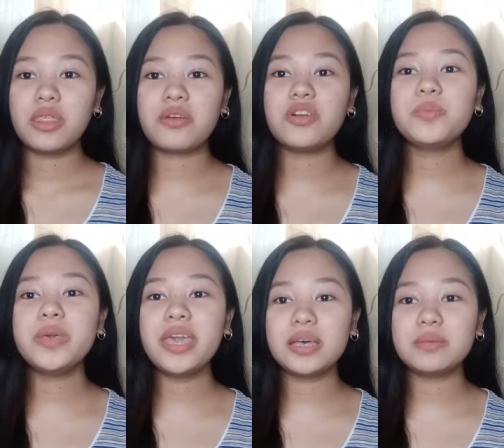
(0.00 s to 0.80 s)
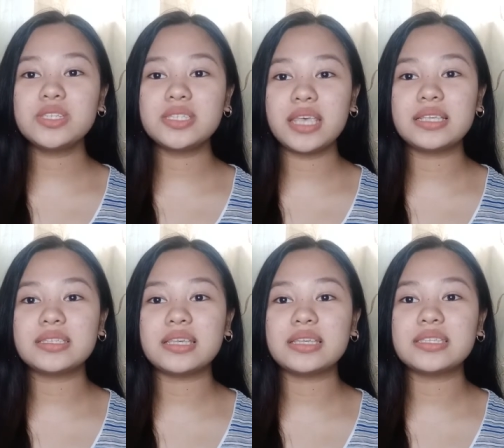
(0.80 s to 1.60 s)
There will be
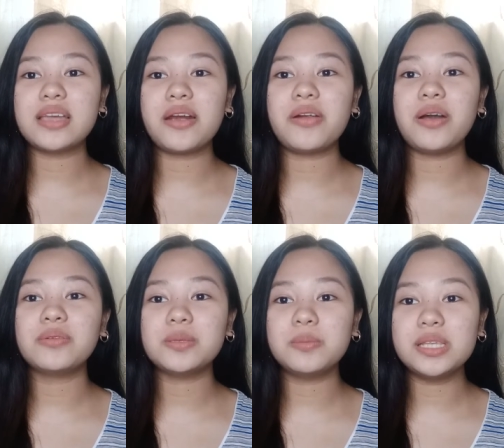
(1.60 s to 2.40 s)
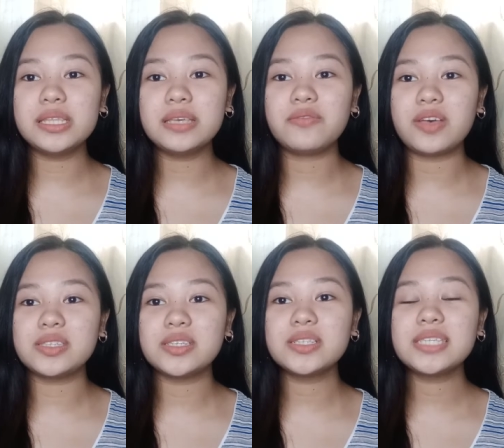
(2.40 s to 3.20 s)
hemostasis around the bleeding
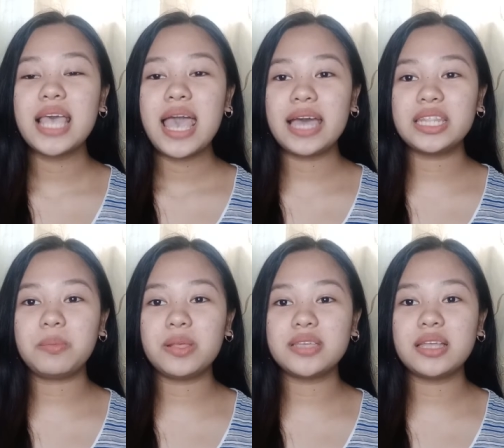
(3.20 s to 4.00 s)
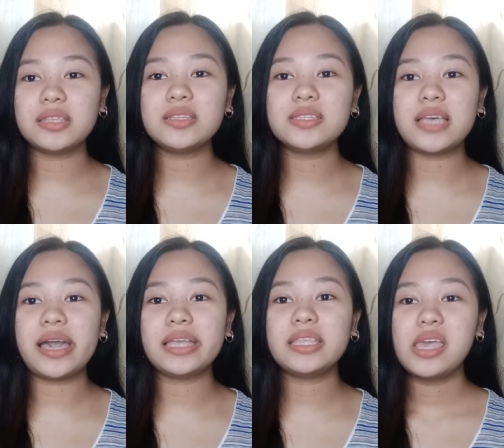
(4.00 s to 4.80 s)
vessels at the placental
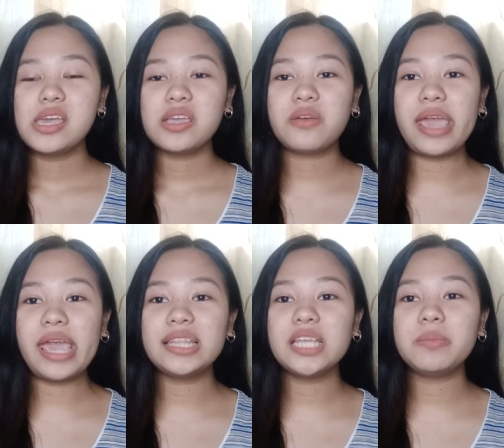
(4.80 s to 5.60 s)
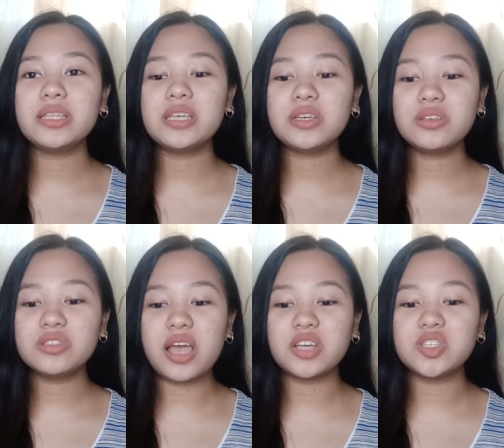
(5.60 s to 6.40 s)
site created by the
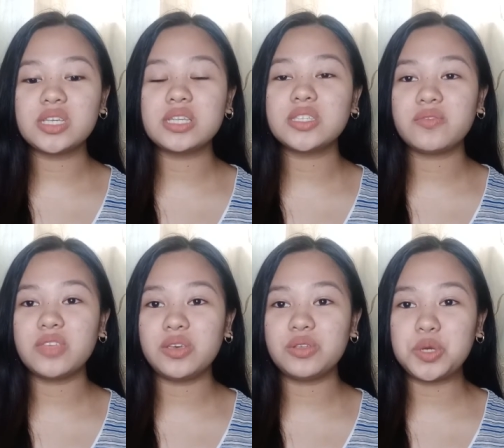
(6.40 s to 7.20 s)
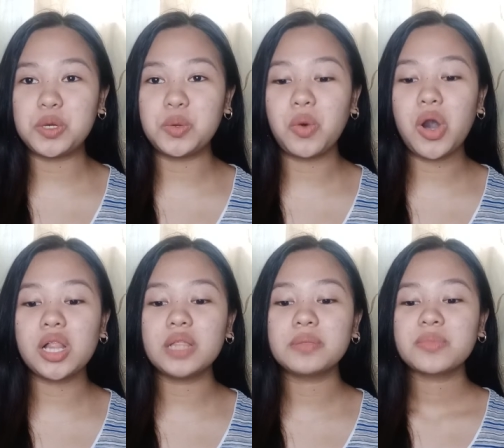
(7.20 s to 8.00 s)
contractions of the uterine wall.